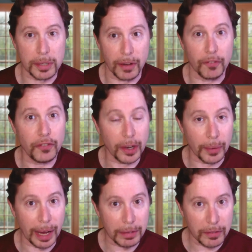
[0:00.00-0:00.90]
of
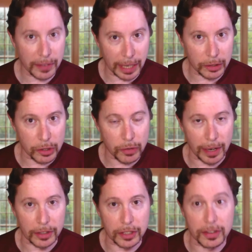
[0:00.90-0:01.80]
figuring out the financial
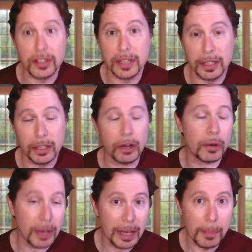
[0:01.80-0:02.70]
strategy, the
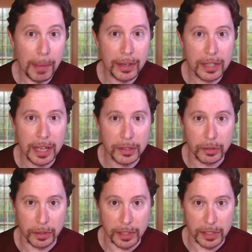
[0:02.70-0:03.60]
CEO makes the yes or
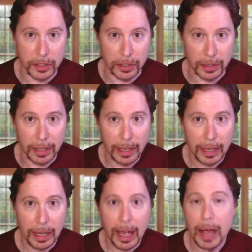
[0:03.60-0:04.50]
no decision.
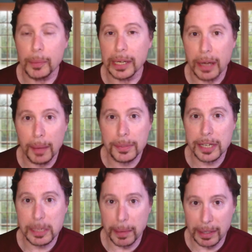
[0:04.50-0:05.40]
And when it comes to
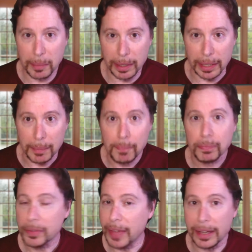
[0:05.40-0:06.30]
spending money,
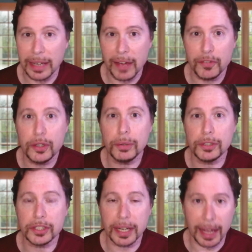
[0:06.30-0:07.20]
that can have
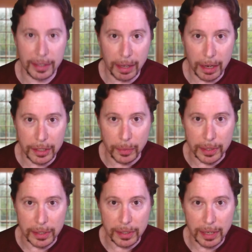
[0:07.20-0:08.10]
huge, gigantic
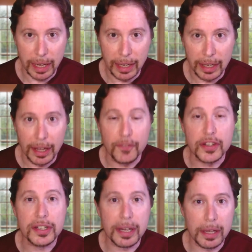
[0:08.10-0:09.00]
consequences. If the
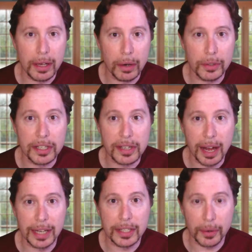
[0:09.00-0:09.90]
CEO
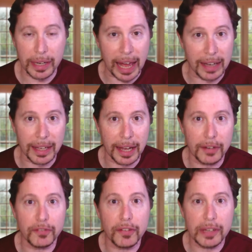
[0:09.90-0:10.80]
decides they're going to allocate a
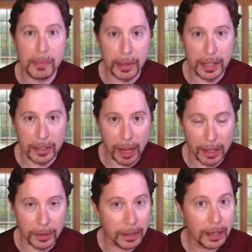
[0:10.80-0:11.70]
$50 million
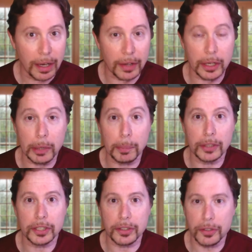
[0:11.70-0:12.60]
a year
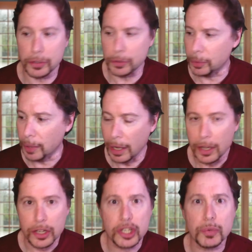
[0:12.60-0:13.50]
budget to
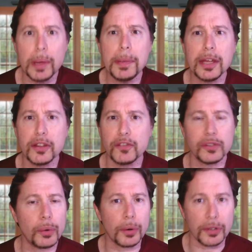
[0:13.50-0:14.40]
sweeping the
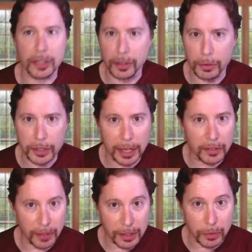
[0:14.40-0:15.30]
floors in their chain of
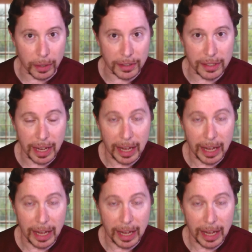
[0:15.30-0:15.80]
restaurants,